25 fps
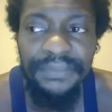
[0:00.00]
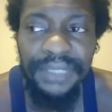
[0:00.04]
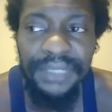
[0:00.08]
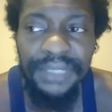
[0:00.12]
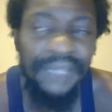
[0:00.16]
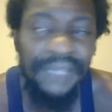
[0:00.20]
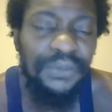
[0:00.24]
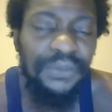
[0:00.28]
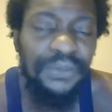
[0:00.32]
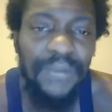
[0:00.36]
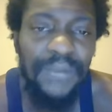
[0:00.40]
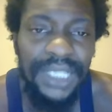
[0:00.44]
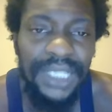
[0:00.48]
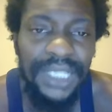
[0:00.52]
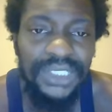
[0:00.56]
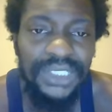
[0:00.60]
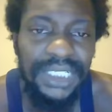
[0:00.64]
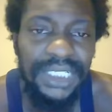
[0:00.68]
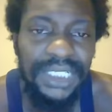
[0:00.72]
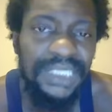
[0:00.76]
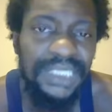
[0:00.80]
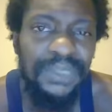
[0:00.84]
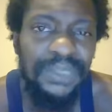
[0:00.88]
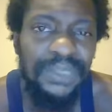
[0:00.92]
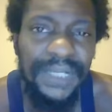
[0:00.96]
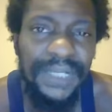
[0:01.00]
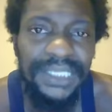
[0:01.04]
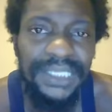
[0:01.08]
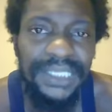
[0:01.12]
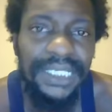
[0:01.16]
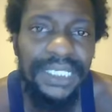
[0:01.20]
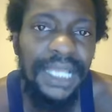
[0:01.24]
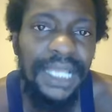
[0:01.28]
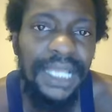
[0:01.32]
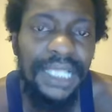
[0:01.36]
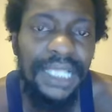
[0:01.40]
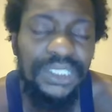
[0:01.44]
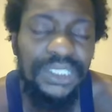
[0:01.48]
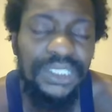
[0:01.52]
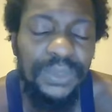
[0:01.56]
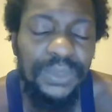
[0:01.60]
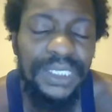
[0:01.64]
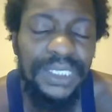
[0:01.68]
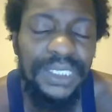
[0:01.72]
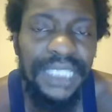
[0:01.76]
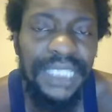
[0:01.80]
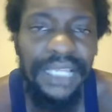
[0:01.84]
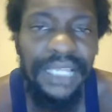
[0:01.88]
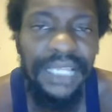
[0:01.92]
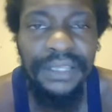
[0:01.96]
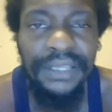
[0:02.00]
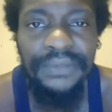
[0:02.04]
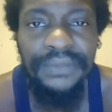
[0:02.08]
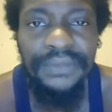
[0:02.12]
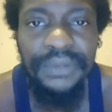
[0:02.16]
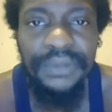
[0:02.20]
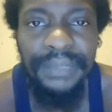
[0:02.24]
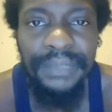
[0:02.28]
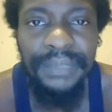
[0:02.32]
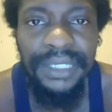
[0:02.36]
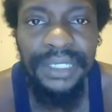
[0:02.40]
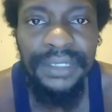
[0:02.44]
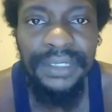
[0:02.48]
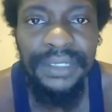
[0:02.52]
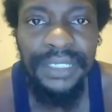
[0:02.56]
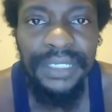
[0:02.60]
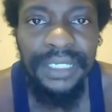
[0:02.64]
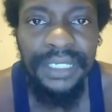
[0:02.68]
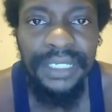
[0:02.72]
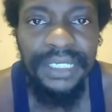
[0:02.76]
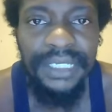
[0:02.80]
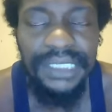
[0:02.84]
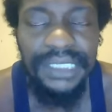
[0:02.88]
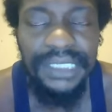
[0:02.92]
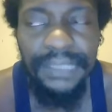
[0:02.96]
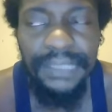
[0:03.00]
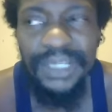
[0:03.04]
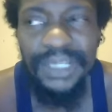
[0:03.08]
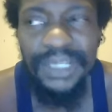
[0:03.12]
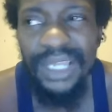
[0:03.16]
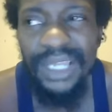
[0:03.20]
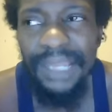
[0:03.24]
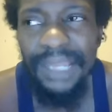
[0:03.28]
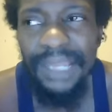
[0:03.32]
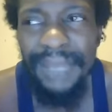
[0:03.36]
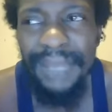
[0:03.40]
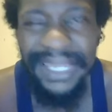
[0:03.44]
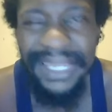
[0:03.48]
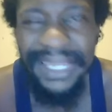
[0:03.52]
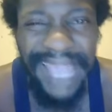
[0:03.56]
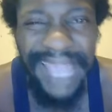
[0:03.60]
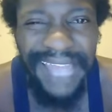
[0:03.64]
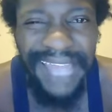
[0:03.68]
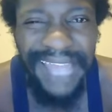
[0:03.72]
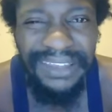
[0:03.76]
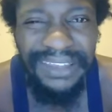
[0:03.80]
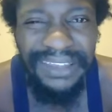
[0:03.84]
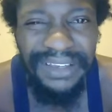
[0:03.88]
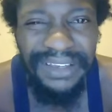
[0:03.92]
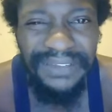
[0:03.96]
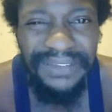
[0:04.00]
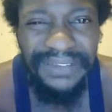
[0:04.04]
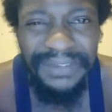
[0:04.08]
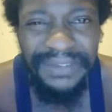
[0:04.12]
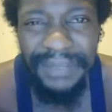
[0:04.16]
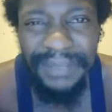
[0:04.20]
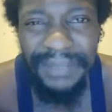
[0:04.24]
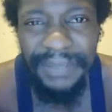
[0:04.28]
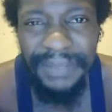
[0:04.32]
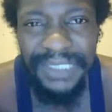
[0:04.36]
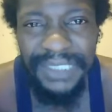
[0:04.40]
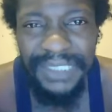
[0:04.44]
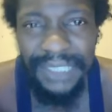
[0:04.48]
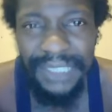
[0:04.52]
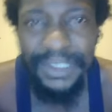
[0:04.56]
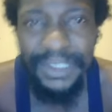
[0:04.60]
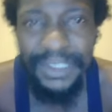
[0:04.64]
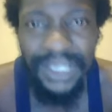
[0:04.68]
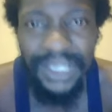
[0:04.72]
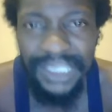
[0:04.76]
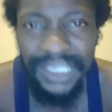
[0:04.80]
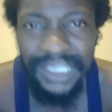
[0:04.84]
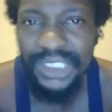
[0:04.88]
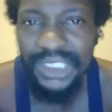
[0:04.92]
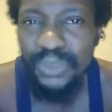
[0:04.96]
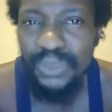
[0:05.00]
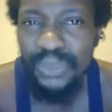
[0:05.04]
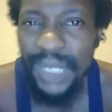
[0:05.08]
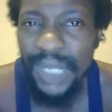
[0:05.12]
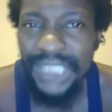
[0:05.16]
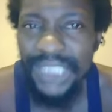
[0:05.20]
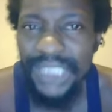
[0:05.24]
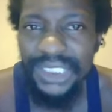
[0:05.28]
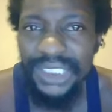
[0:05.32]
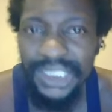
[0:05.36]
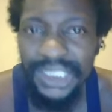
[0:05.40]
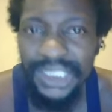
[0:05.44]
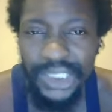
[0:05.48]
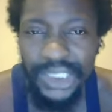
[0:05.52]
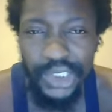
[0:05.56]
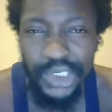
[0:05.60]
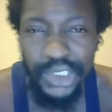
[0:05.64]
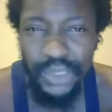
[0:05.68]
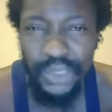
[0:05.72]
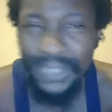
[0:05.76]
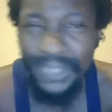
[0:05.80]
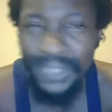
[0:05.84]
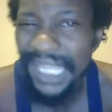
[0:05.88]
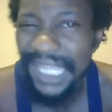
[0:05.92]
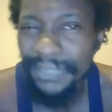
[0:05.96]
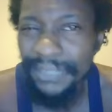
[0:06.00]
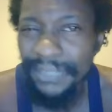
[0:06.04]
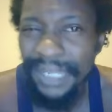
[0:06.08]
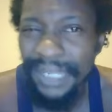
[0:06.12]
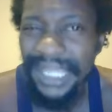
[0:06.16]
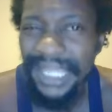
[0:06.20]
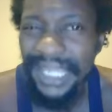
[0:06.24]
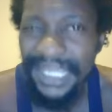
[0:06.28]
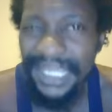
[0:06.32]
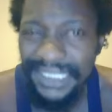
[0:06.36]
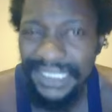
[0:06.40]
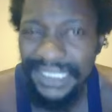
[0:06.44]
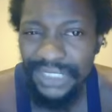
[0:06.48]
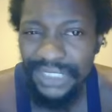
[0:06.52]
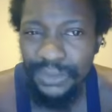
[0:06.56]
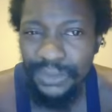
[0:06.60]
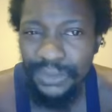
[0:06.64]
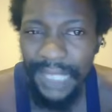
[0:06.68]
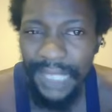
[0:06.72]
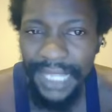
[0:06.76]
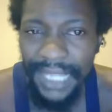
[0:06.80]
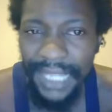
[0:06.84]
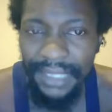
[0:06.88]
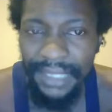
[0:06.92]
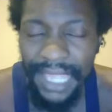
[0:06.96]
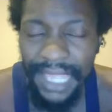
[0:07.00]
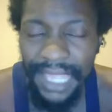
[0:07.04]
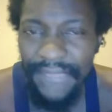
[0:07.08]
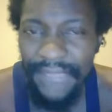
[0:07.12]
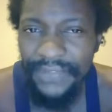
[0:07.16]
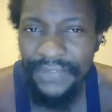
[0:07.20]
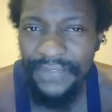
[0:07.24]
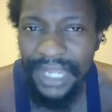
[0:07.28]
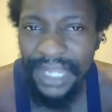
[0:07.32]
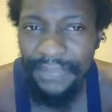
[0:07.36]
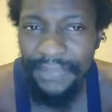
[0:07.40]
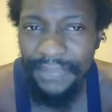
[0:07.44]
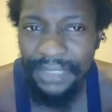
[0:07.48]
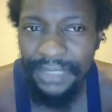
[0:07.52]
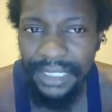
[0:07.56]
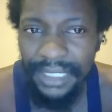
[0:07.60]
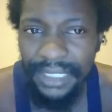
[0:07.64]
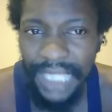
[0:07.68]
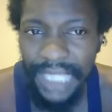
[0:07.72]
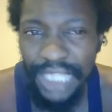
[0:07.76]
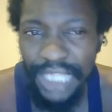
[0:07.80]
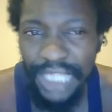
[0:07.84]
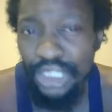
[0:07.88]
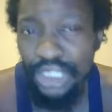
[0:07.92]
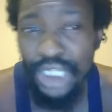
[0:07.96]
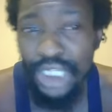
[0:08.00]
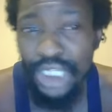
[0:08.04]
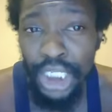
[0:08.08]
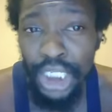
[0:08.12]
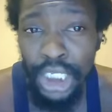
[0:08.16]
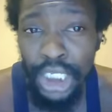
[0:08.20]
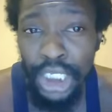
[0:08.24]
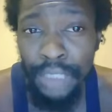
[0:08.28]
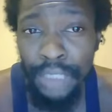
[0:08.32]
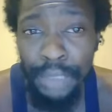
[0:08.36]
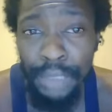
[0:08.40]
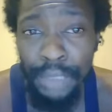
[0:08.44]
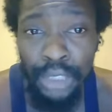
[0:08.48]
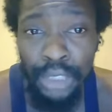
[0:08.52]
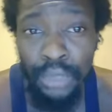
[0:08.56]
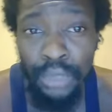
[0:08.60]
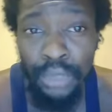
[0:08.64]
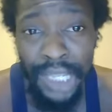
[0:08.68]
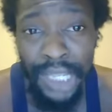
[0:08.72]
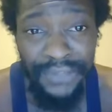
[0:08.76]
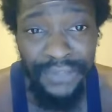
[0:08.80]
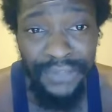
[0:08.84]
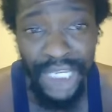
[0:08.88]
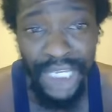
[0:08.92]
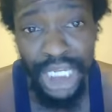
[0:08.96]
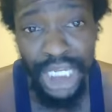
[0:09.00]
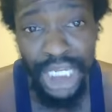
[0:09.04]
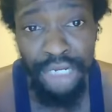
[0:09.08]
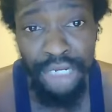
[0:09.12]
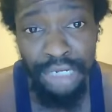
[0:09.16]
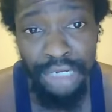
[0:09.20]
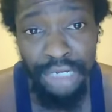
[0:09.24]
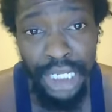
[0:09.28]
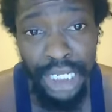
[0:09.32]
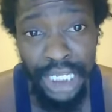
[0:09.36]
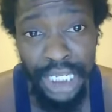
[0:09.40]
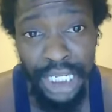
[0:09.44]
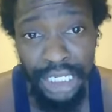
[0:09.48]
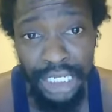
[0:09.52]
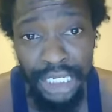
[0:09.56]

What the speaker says: But if you're watching, I just want to say I love you. I mean, some of y'all I might not love. It might be some of y'all that's just watching this because you don't like my ass and you like laughing at me. Like, look at him. He don't have a haircut.